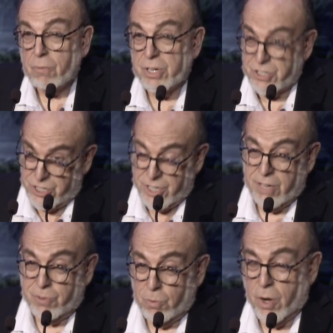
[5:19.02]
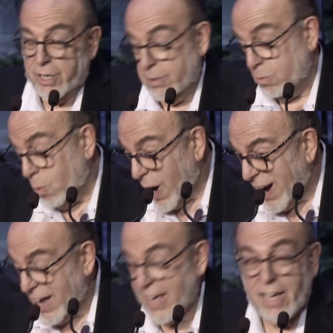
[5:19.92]
which, if you wonder
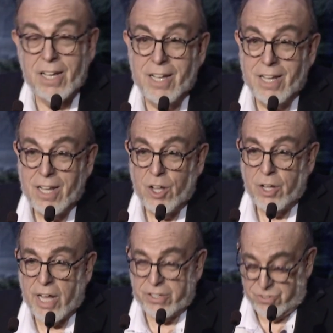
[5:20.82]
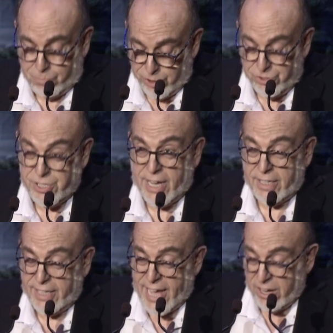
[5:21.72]
why, as Bruce said
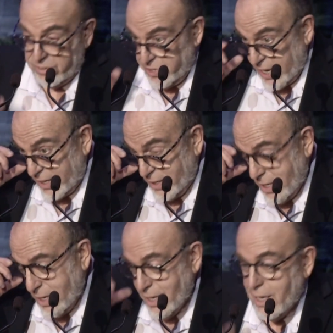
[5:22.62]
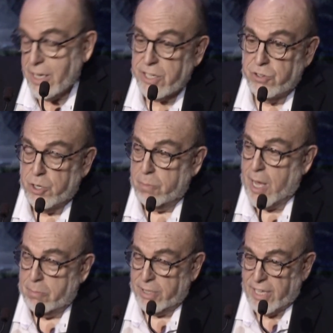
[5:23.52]
at the outset, union
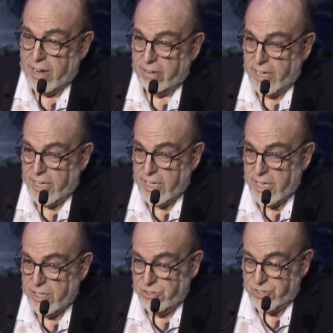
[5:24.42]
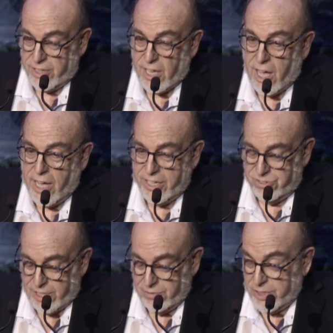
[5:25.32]
popularity is at the
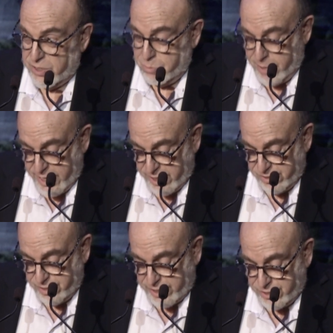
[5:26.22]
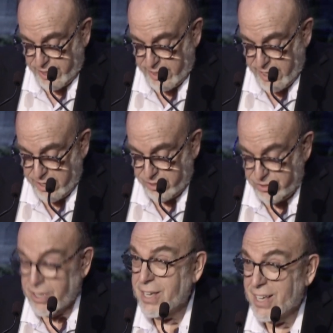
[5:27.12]
highest level it's been in 60
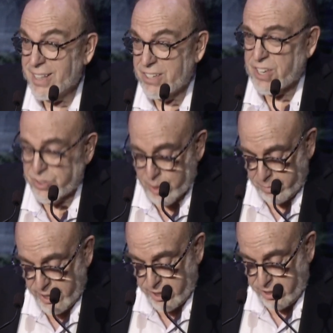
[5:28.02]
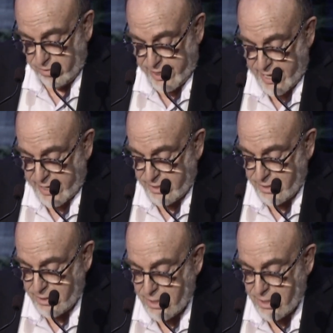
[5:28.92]
years, this has something to do with that.